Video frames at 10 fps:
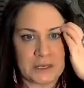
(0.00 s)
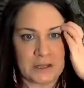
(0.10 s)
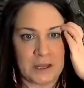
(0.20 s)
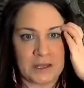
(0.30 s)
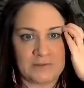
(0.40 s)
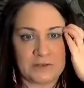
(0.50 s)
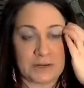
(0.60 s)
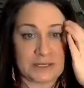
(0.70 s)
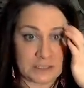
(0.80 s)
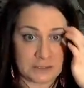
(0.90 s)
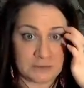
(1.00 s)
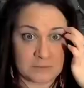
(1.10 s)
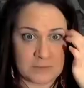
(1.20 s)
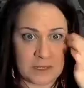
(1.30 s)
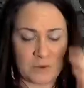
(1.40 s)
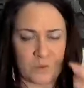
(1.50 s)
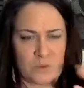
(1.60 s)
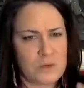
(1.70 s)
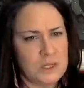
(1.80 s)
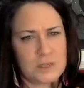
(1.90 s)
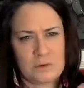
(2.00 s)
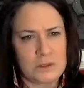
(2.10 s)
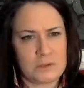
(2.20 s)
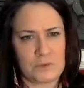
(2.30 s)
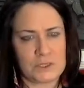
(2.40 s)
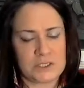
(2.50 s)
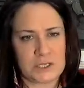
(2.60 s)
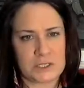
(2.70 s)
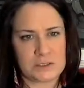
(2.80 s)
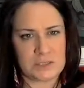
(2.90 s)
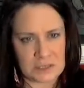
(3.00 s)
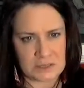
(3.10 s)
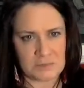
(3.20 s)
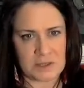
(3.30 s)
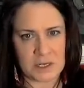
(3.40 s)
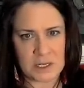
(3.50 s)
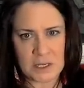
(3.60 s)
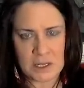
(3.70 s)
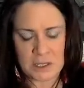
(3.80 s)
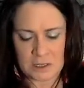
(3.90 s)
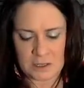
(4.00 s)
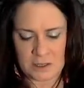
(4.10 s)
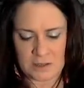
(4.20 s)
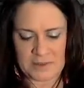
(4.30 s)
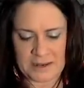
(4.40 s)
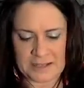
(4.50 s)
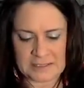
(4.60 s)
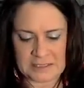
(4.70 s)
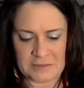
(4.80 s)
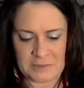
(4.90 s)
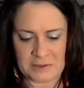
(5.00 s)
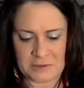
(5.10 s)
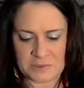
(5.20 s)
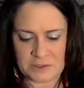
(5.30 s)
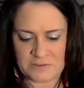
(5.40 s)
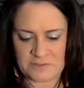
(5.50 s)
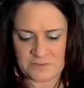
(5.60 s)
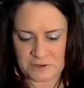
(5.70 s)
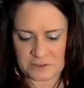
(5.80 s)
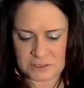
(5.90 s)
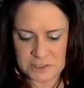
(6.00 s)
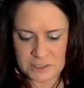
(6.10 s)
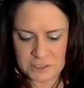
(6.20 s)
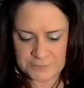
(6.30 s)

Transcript: kind of address them. And I really, really appreciate you sending them in and asking me about them. So the first